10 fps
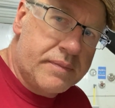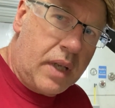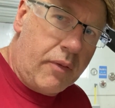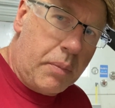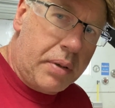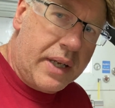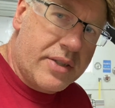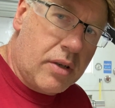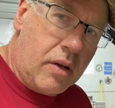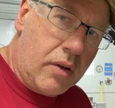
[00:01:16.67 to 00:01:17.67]
I replaced
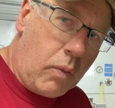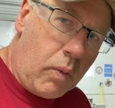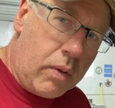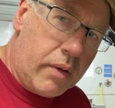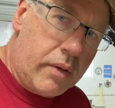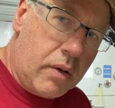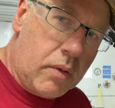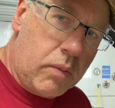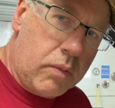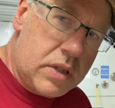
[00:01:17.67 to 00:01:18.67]
all
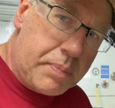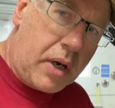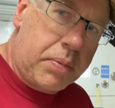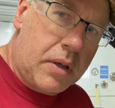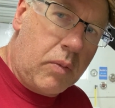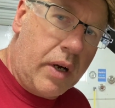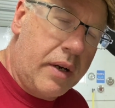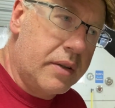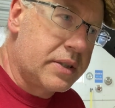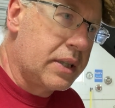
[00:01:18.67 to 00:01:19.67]
the spark plug
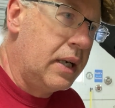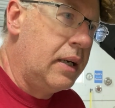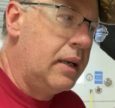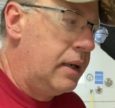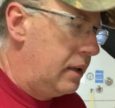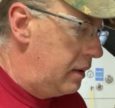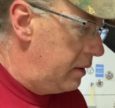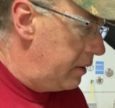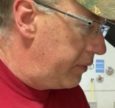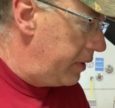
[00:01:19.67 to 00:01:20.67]
wires,
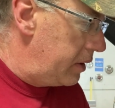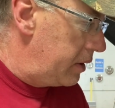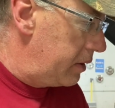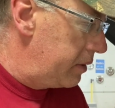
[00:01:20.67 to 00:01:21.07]
the